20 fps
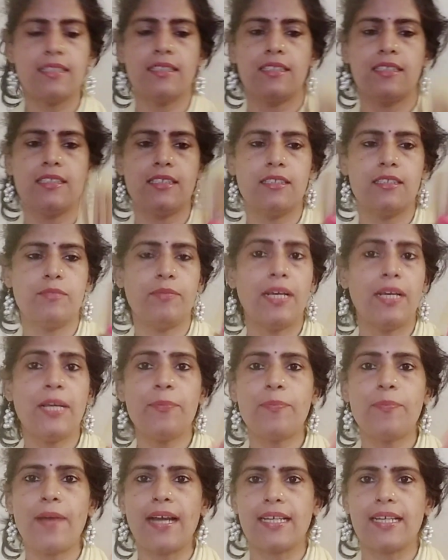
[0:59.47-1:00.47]
the
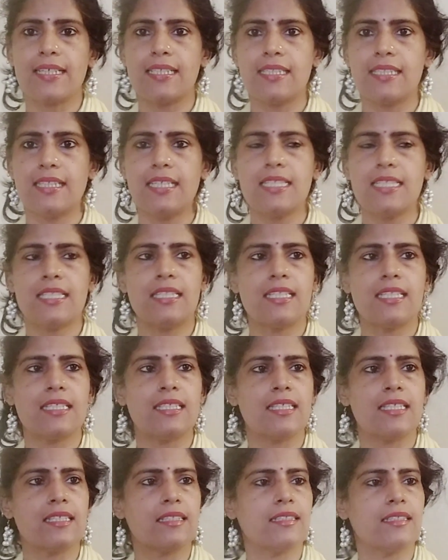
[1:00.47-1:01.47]
main pack is this
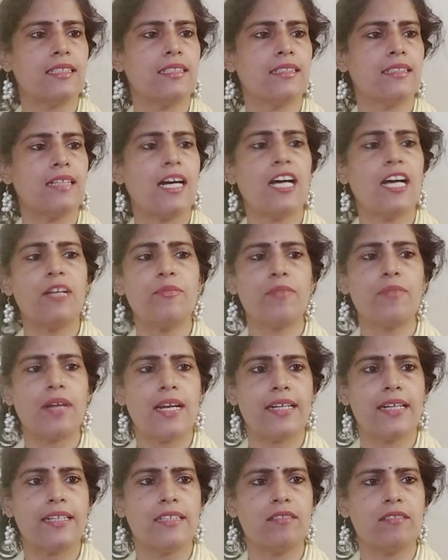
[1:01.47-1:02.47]
is an
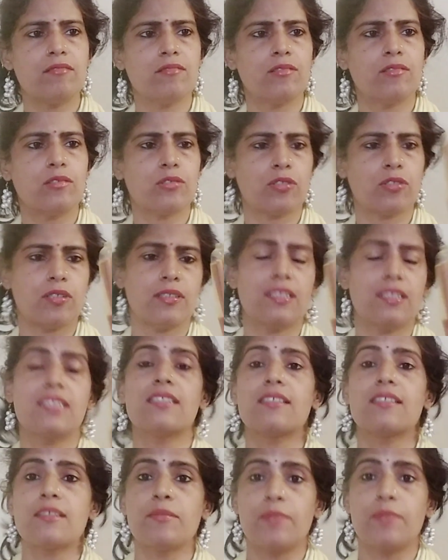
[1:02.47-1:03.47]
unbranded,
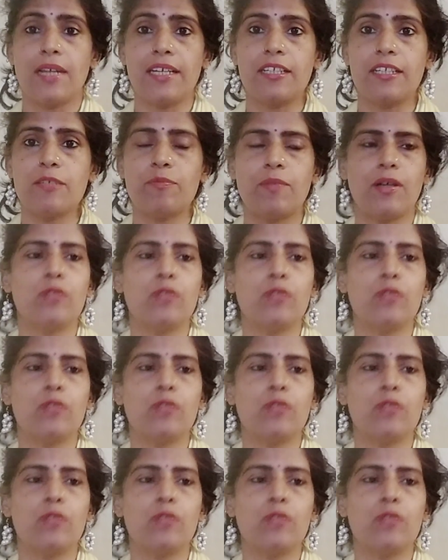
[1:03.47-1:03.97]
this is a branded